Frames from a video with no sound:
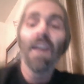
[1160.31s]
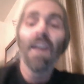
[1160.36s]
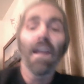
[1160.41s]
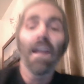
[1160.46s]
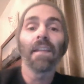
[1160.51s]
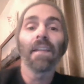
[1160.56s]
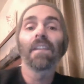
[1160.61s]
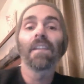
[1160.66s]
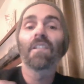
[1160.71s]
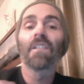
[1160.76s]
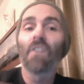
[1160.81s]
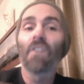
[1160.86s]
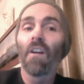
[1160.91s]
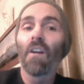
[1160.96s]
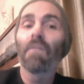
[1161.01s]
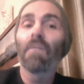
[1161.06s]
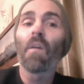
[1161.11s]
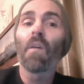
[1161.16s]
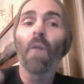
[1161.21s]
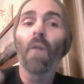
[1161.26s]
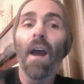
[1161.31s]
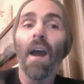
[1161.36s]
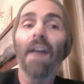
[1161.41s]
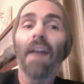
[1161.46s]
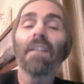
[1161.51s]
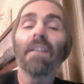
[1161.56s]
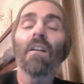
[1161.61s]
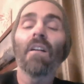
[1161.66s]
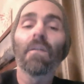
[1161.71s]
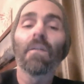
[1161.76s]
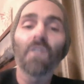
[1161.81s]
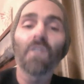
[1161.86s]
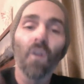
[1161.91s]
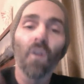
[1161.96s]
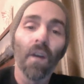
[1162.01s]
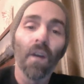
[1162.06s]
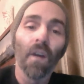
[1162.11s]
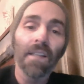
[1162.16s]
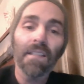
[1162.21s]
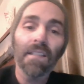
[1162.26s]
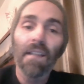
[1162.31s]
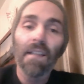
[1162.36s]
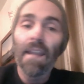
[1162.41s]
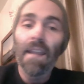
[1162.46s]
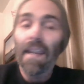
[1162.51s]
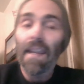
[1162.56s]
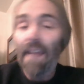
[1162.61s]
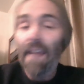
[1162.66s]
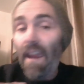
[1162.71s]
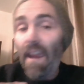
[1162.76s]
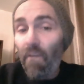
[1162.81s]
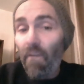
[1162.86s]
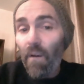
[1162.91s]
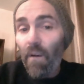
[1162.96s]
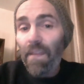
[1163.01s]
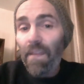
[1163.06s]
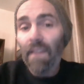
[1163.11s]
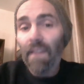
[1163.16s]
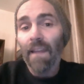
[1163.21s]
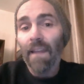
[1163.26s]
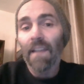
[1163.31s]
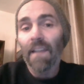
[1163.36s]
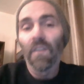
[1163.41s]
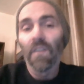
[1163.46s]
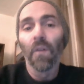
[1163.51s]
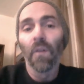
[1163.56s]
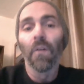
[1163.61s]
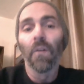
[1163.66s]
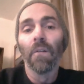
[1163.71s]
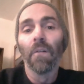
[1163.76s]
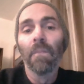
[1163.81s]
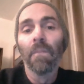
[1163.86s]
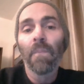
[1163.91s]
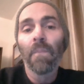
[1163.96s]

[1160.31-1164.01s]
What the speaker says: and they deserve the right of choice in everything they do.